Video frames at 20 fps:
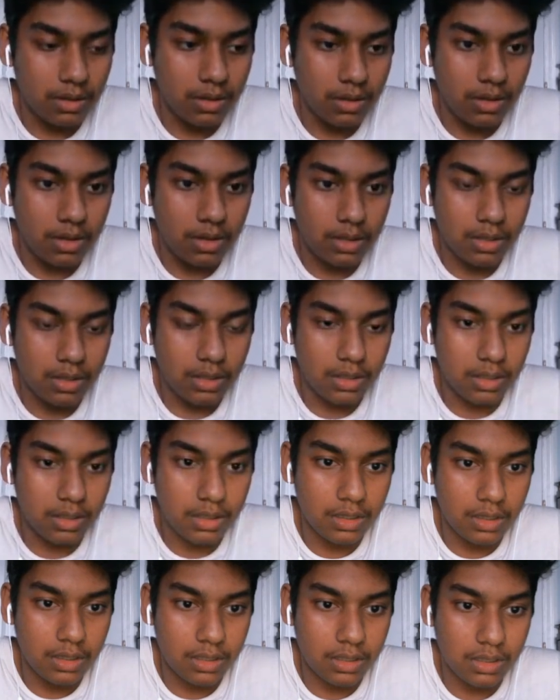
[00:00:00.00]

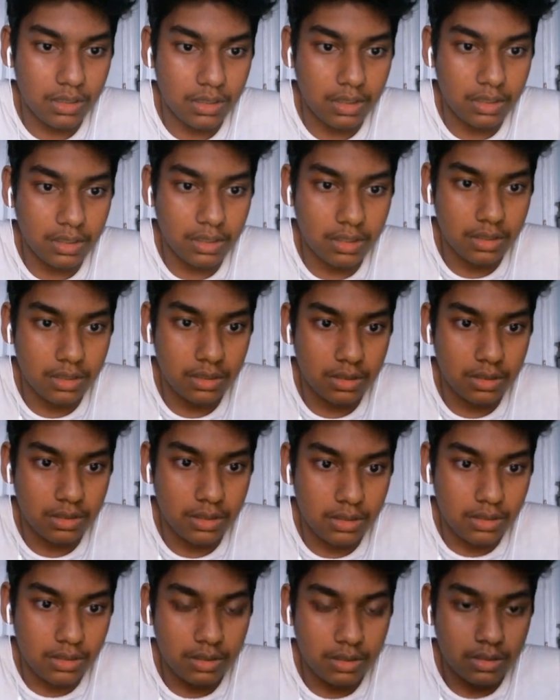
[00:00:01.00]

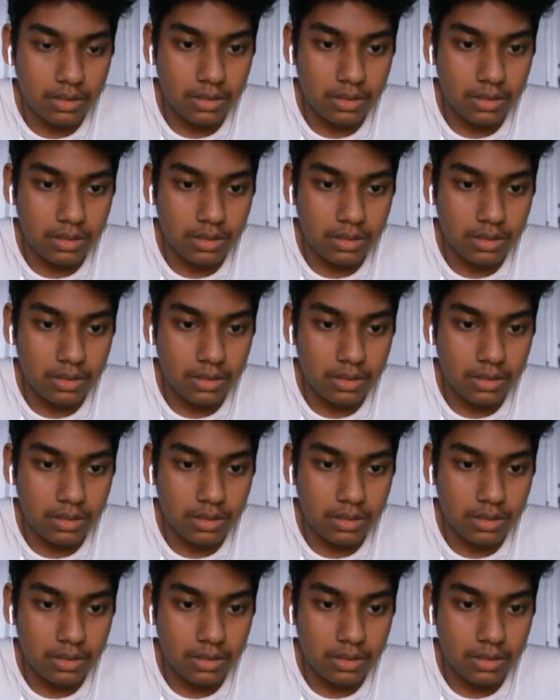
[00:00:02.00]
No one is speaking in this clip.